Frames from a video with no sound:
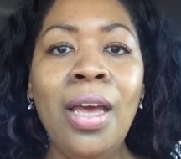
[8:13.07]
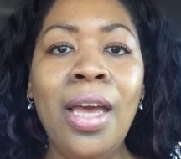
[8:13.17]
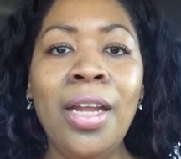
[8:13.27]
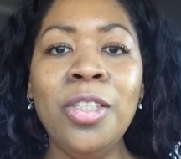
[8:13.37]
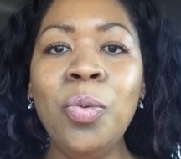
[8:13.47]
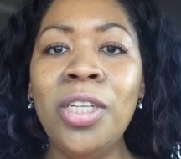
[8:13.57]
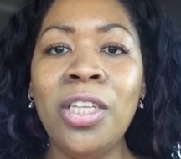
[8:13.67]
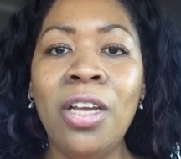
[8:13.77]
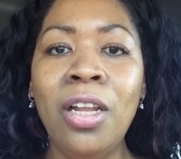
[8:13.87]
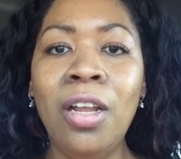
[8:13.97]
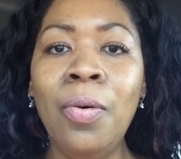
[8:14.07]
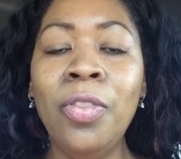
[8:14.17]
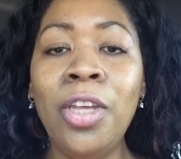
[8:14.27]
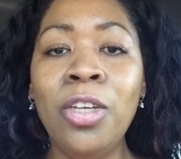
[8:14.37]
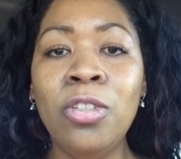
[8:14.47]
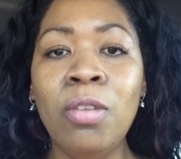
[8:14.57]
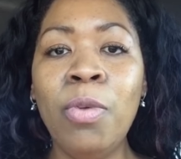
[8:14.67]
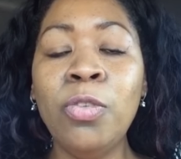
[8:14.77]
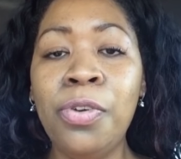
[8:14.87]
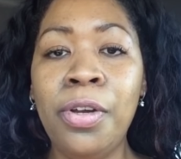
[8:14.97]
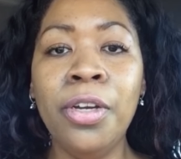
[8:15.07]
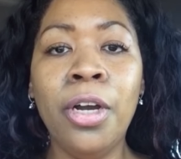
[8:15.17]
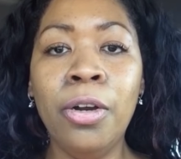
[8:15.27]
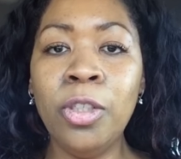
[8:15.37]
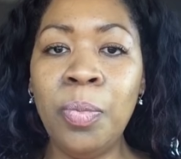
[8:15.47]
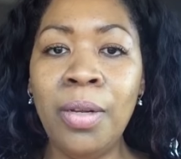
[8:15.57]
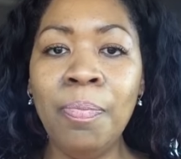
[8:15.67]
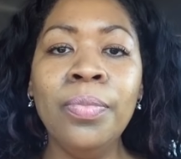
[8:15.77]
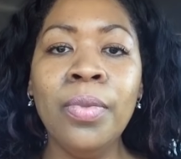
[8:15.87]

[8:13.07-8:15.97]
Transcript: And I just want to say hello and thank you so much for your encouragement.